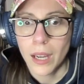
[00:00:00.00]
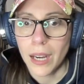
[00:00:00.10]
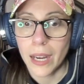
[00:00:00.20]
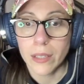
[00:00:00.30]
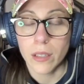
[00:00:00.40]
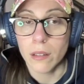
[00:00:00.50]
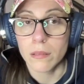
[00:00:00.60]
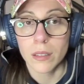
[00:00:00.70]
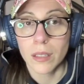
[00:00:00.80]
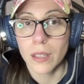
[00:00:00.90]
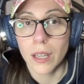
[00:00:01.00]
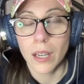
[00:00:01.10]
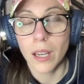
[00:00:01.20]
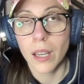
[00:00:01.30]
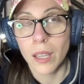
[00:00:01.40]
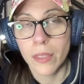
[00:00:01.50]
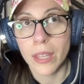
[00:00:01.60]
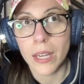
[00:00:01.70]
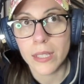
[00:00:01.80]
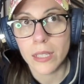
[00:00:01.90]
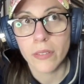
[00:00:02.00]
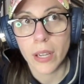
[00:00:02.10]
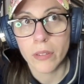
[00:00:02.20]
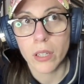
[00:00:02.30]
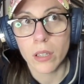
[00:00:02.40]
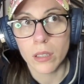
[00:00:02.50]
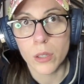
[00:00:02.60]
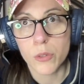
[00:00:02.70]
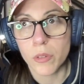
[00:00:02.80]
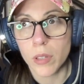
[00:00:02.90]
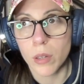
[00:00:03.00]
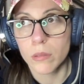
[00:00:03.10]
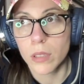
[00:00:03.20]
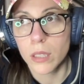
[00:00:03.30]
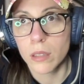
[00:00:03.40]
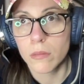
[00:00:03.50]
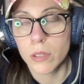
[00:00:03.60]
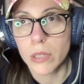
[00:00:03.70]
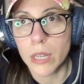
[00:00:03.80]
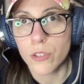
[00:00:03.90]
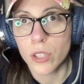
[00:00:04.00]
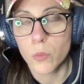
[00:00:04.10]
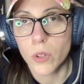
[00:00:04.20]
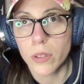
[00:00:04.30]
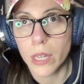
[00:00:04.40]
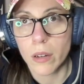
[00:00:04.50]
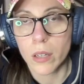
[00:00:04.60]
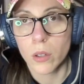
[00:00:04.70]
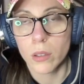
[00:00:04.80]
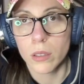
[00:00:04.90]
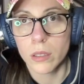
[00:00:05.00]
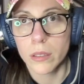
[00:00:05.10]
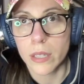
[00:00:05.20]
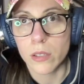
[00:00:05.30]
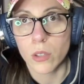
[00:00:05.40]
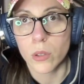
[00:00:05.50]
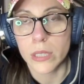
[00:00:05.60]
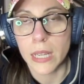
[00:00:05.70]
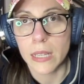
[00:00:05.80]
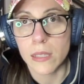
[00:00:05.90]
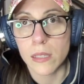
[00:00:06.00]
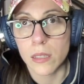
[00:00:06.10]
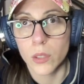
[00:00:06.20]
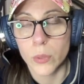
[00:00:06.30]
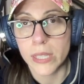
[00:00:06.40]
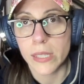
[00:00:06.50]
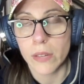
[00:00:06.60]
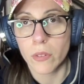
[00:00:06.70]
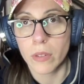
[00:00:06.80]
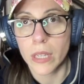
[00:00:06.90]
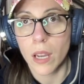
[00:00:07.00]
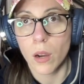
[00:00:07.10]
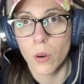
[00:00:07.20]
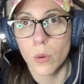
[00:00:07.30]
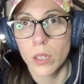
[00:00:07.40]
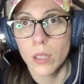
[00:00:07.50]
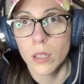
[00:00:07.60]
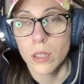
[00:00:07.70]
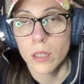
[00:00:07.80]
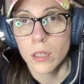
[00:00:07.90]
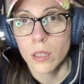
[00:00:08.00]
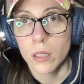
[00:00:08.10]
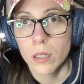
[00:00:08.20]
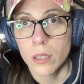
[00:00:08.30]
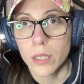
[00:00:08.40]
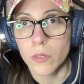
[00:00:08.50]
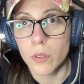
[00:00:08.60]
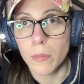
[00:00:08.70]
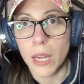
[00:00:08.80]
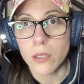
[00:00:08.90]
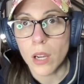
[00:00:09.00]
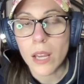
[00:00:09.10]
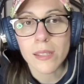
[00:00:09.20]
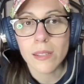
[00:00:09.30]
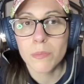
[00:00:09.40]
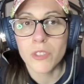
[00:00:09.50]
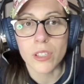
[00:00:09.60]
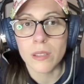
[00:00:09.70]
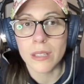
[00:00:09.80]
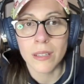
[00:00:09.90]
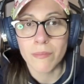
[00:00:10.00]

I don't know. The idea of having Carlos Rodon in the rotation with Gerrit Cole, Nestor Cortes, Luis Severino, even Montas, just